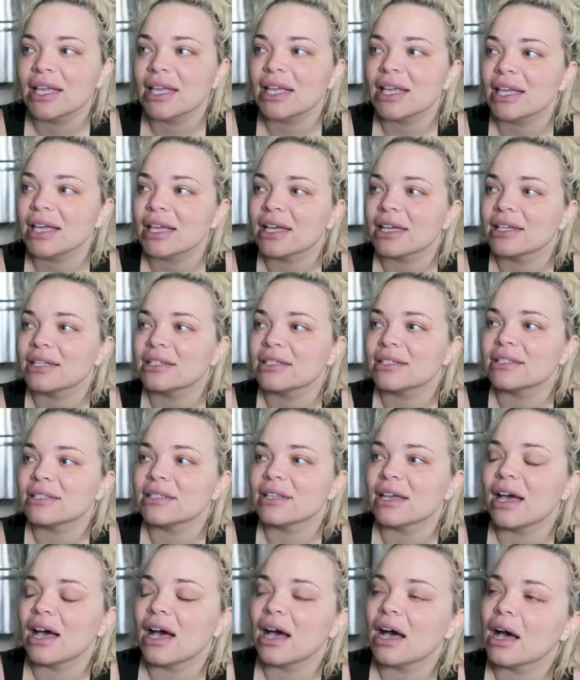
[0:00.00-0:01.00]
And
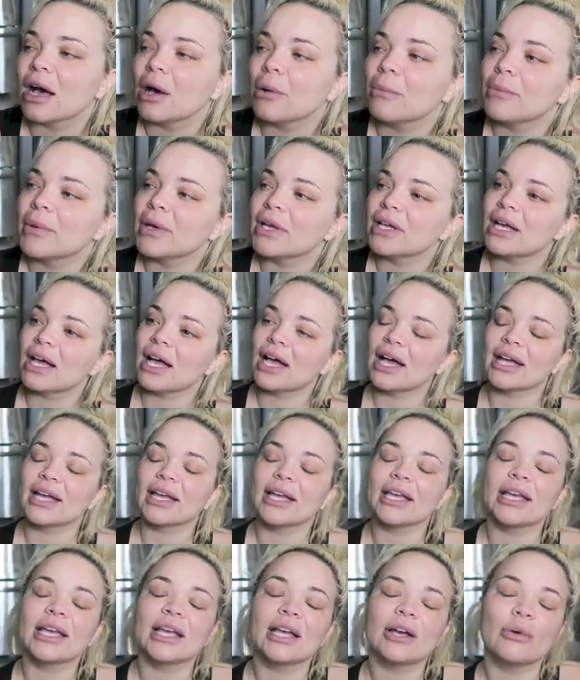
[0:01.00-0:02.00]

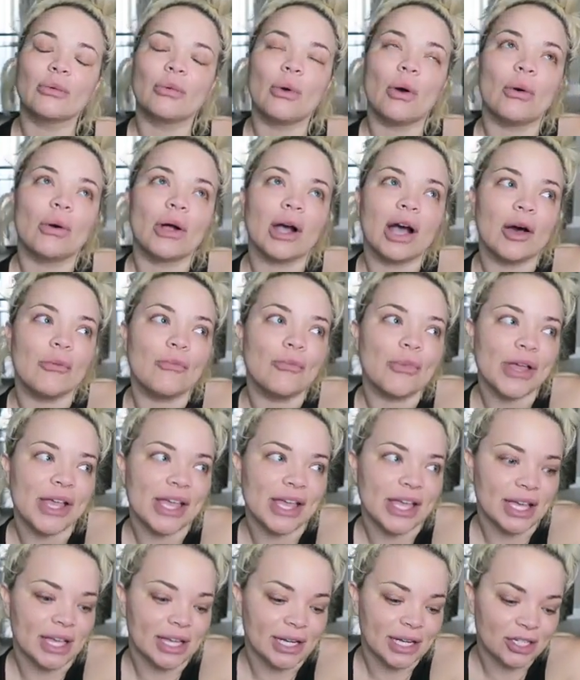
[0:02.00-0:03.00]
I woke up
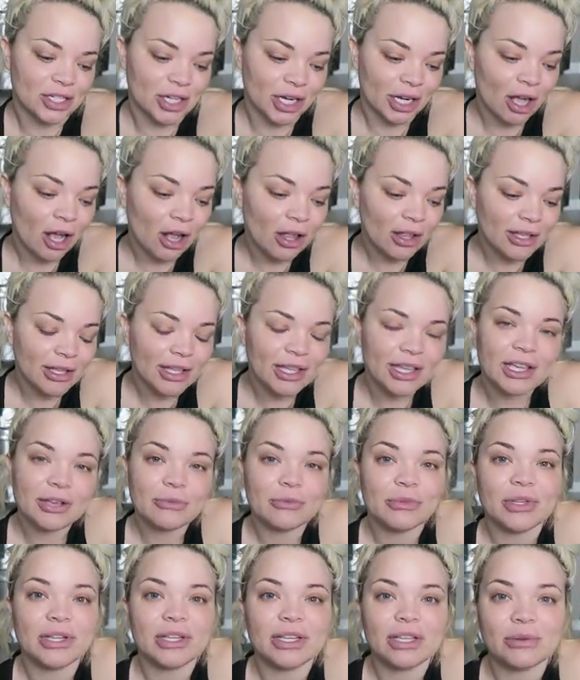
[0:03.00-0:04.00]
and I tried calling
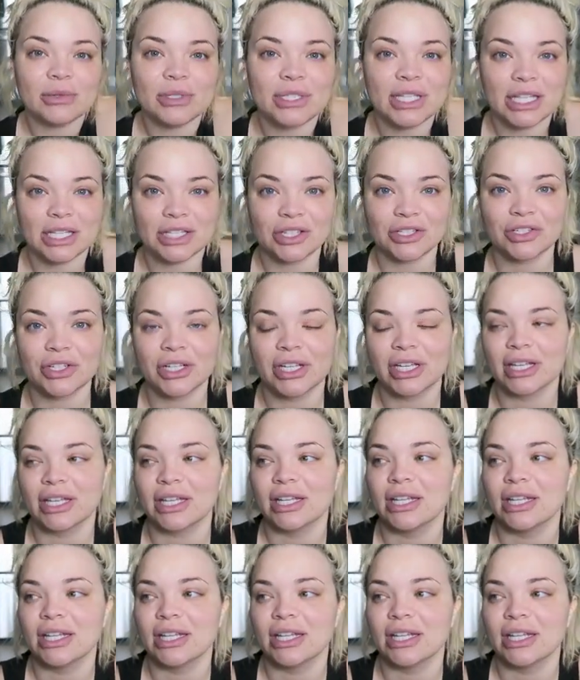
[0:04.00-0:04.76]
him and he wasn't answering.